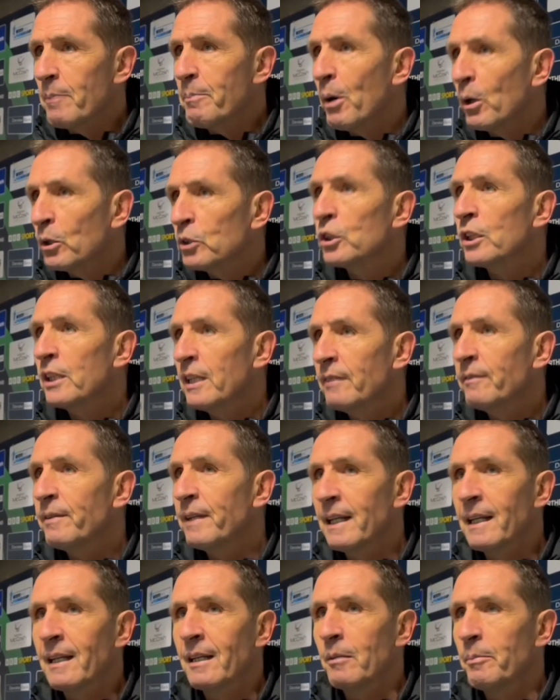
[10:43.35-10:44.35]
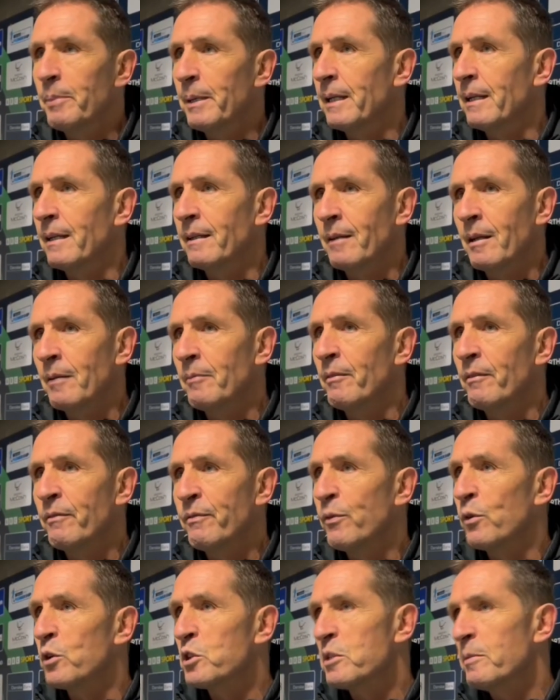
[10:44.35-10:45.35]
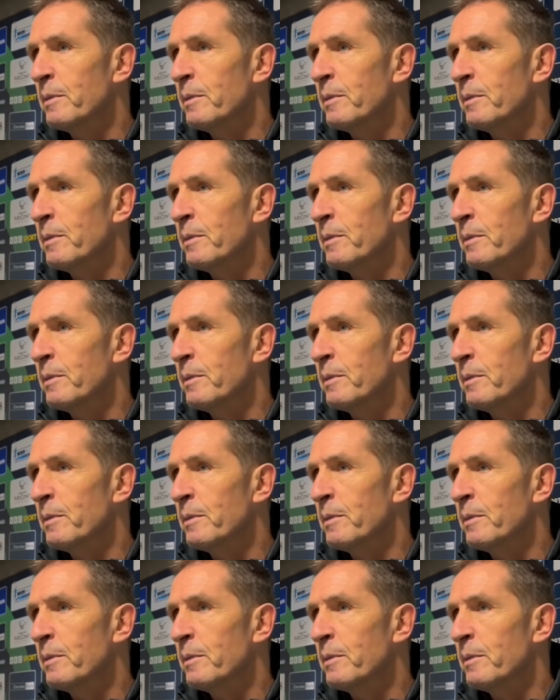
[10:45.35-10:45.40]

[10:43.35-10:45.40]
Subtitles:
punctured Linfield a little bit and forced